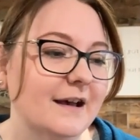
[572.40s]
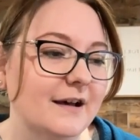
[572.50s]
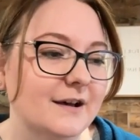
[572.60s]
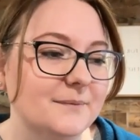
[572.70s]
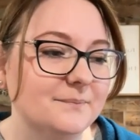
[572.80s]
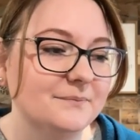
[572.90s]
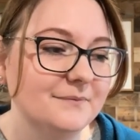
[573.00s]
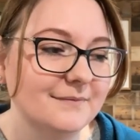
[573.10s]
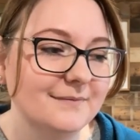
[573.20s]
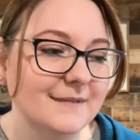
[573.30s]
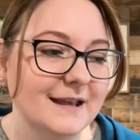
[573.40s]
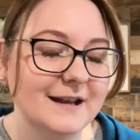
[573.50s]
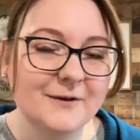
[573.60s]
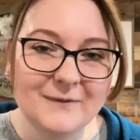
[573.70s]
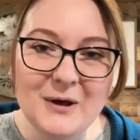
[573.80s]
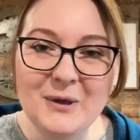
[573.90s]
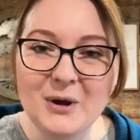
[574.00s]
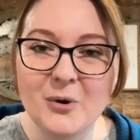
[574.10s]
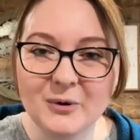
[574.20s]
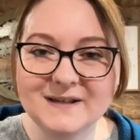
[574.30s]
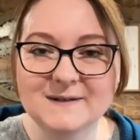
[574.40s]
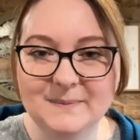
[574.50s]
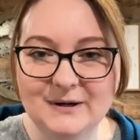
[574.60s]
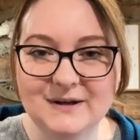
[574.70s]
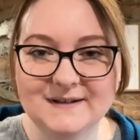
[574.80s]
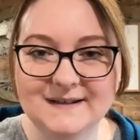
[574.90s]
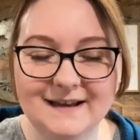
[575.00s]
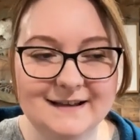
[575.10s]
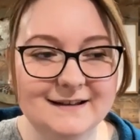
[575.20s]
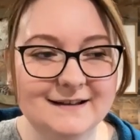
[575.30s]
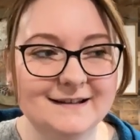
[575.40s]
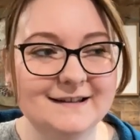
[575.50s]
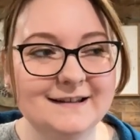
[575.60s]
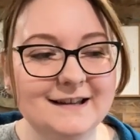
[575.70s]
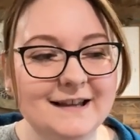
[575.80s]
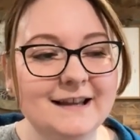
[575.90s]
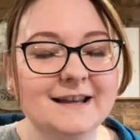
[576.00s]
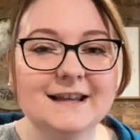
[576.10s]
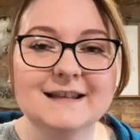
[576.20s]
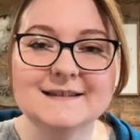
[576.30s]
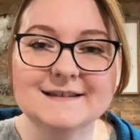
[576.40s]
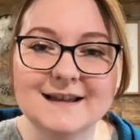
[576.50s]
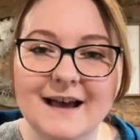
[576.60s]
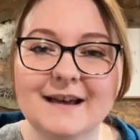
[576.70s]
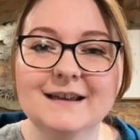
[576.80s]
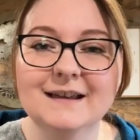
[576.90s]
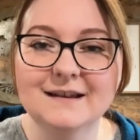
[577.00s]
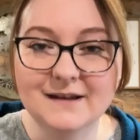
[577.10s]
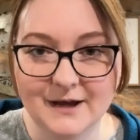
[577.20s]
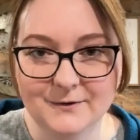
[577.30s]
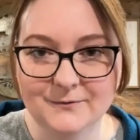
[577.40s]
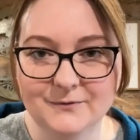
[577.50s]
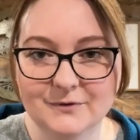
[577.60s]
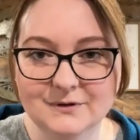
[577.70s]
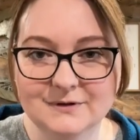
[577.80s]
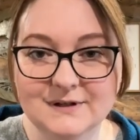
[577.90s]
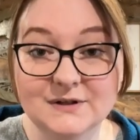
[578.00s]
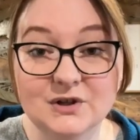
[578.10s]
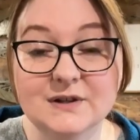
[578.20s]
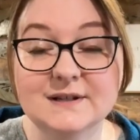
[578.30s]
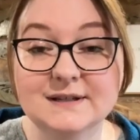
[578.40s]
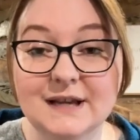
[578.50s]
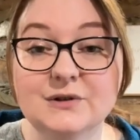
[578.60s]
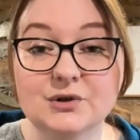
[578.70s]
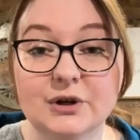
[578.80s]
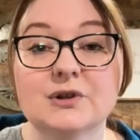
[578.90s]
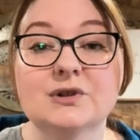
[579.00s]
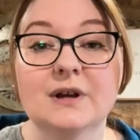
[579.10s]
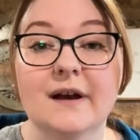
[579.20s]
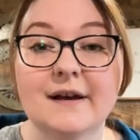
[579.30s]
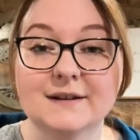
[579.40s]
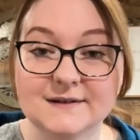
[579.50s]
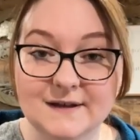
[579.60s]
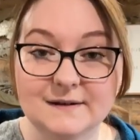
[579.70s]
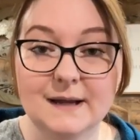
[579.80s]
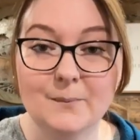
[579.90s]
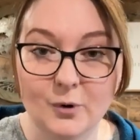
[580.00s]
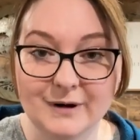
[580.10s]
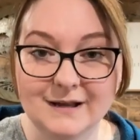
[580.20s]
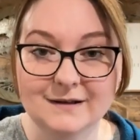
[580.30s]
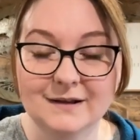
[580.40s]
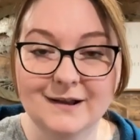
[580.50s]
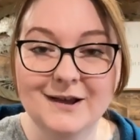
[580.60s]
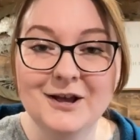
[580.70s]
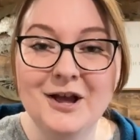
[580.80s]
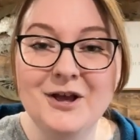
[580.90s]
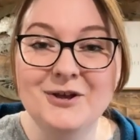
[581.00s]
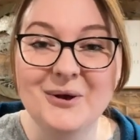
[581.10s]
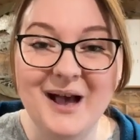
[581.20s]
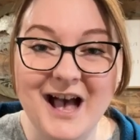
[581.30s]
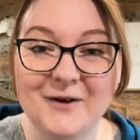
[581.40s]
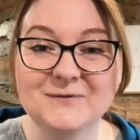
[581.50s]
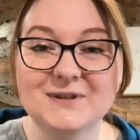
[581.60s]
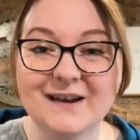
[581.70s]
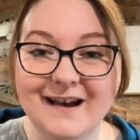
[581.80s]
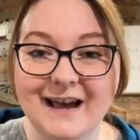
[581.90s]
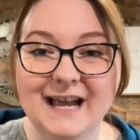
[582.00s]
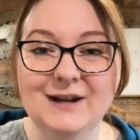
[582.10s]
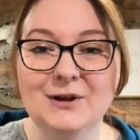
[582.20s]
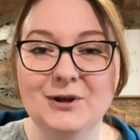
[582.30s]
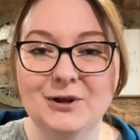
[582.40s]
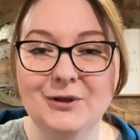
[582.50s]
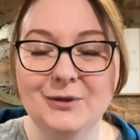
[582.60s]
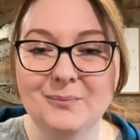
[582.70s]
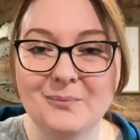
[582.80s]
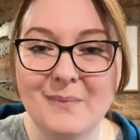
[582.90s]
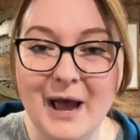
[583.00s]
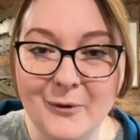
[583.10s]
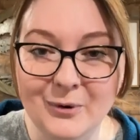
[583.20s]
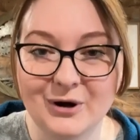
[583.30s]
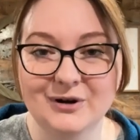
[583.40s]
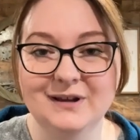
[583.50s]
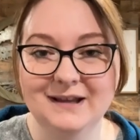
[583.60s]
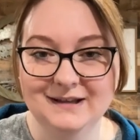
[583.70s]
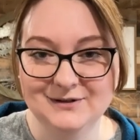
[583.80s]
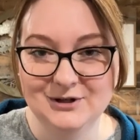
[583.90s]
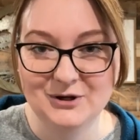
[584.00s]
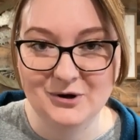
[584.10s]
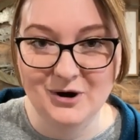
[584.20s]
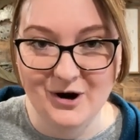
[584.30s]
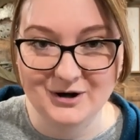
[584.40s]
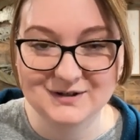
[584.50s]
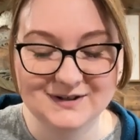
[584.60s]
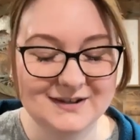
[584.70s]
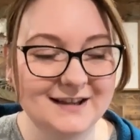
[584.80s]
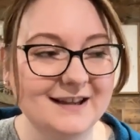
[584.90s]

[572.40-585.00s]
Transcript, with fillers: Um, and I felt like Holy Spirit said, it's not enough to just attend church on a Sunday morning. You have to hide my word into your heart.